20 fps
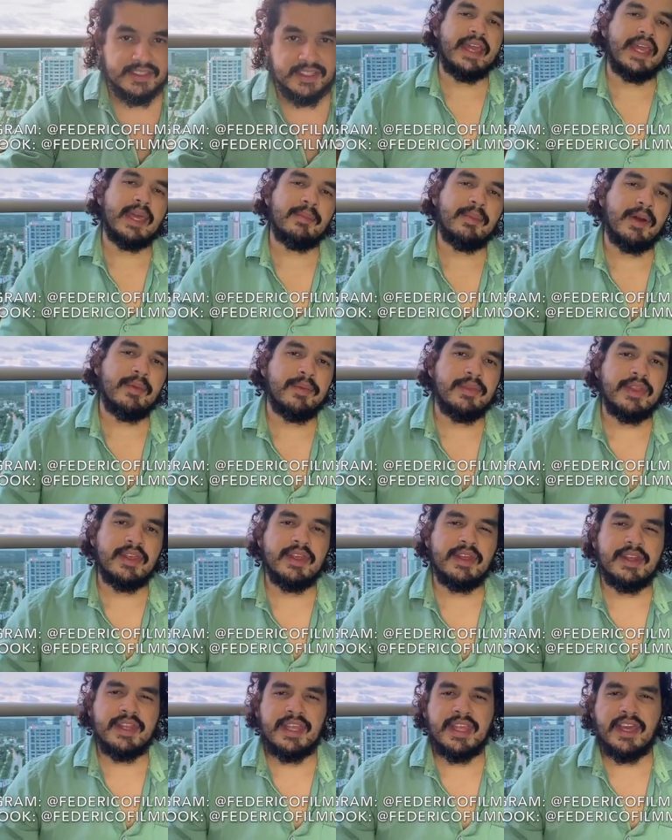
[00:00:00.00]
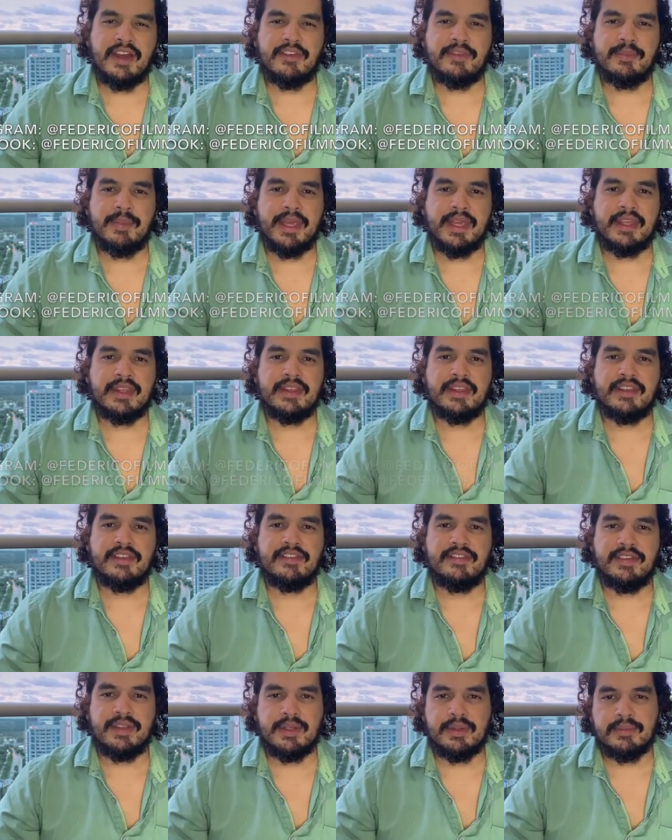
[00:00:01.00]
I came up with the idea of making this
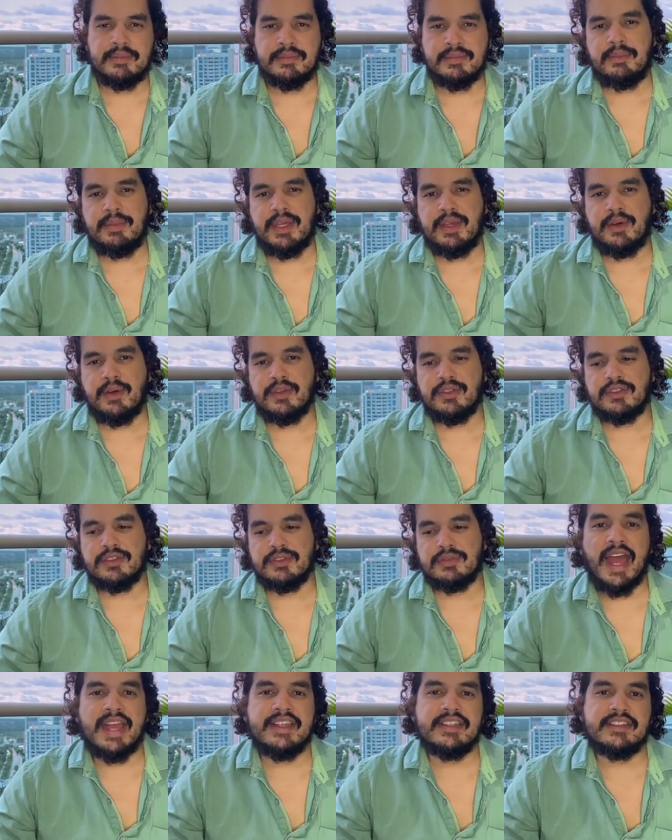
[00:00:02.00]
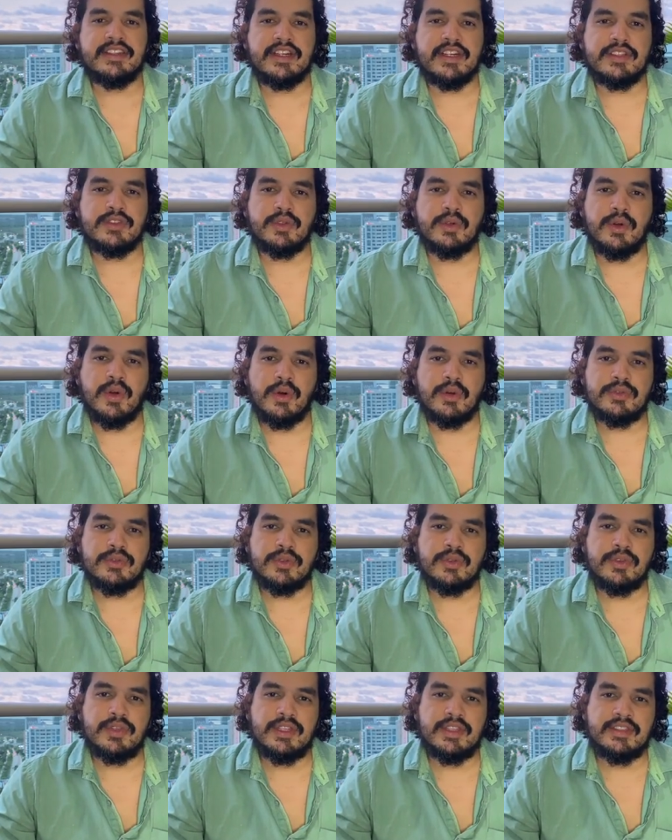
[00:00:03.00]
film because I started to go
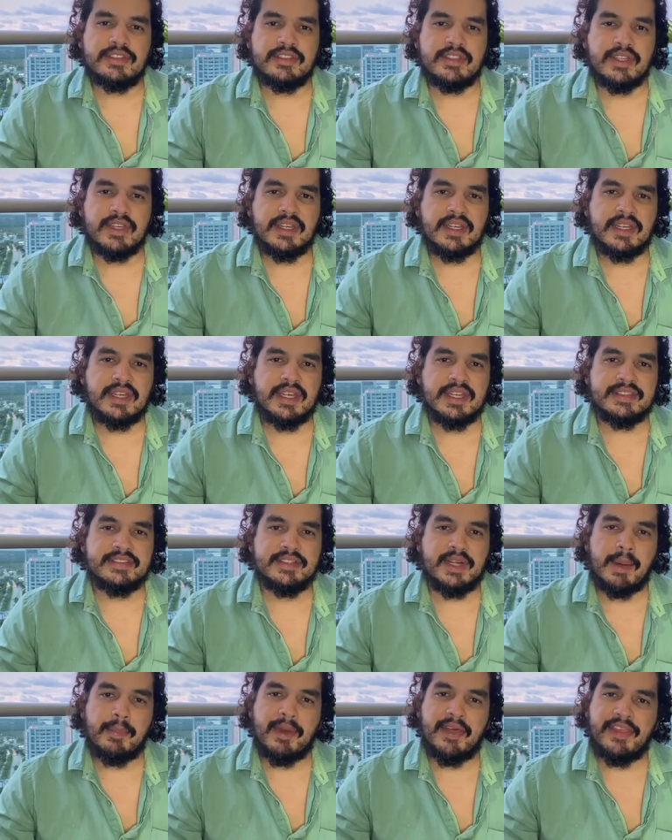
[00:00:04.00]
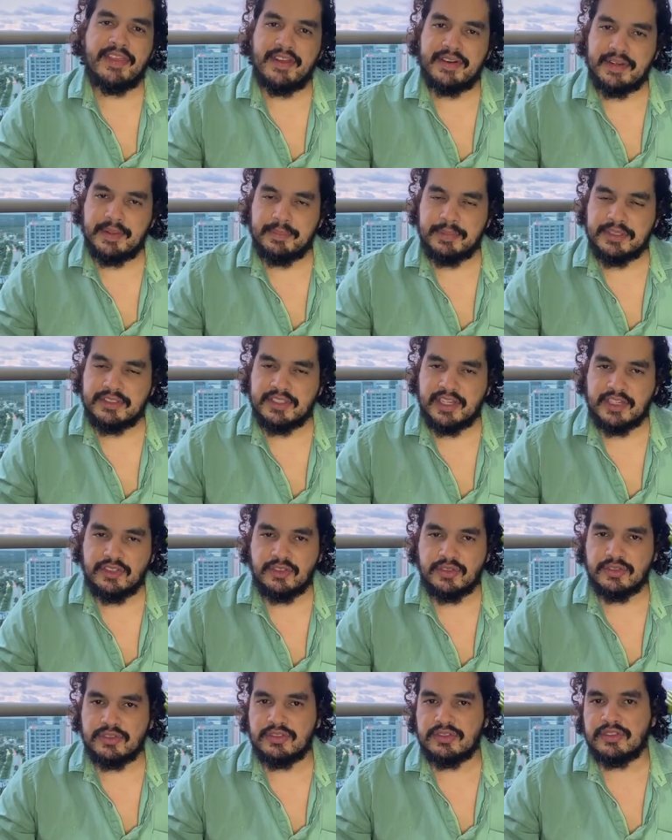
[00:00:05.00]
to these uh, drama therapy
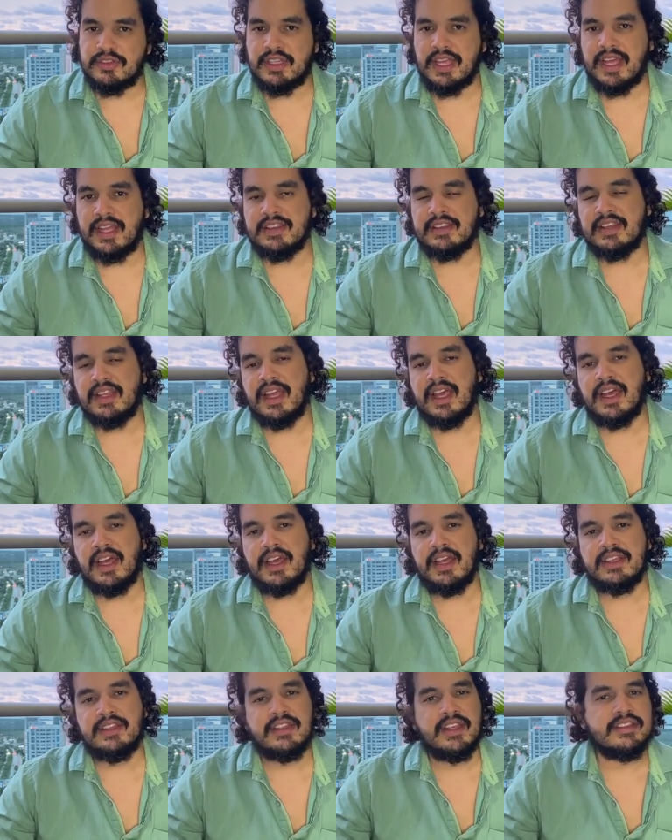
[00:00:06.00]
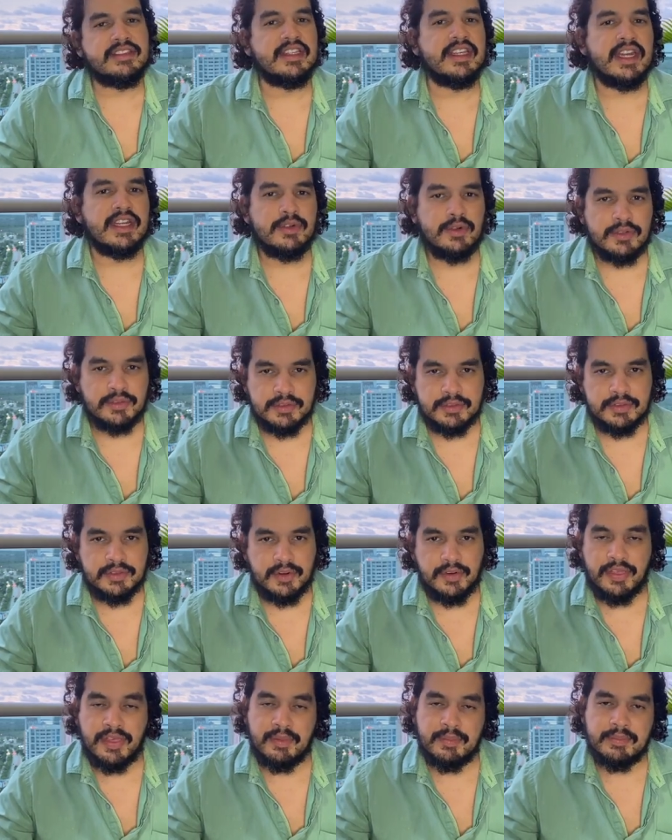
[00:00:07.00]
sessions that uh, Jessica Nor
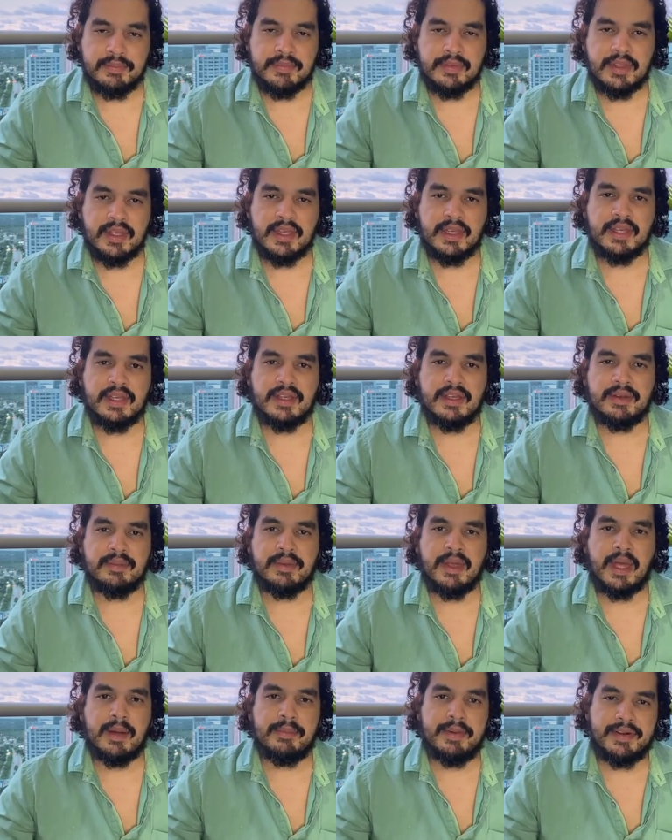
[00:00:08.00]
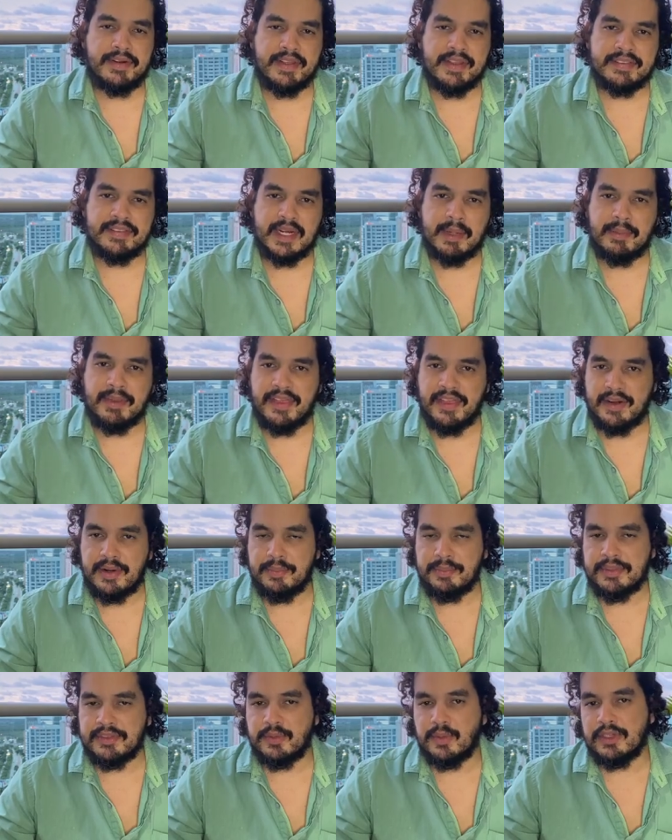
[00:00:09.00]
Northam, the American drama
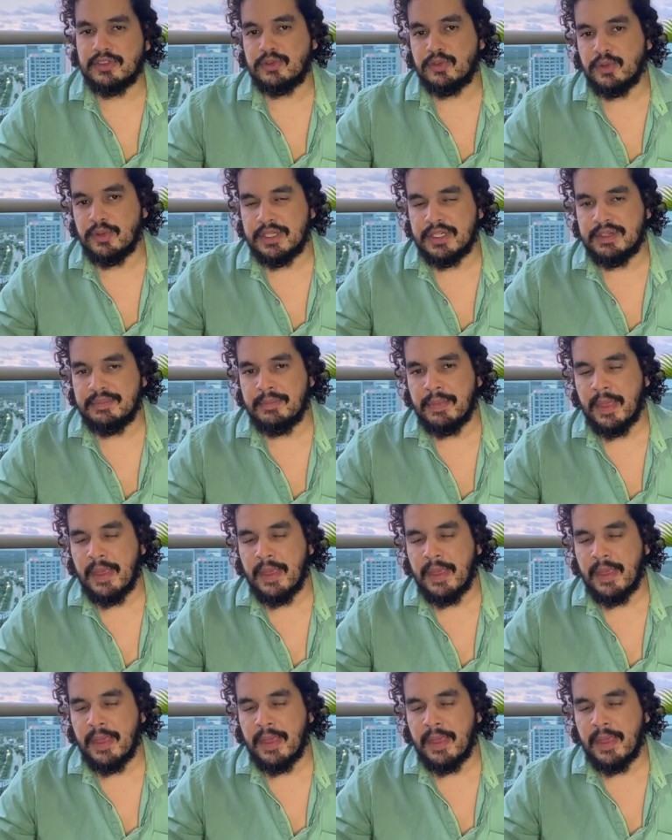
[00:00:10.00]
therapist, was doing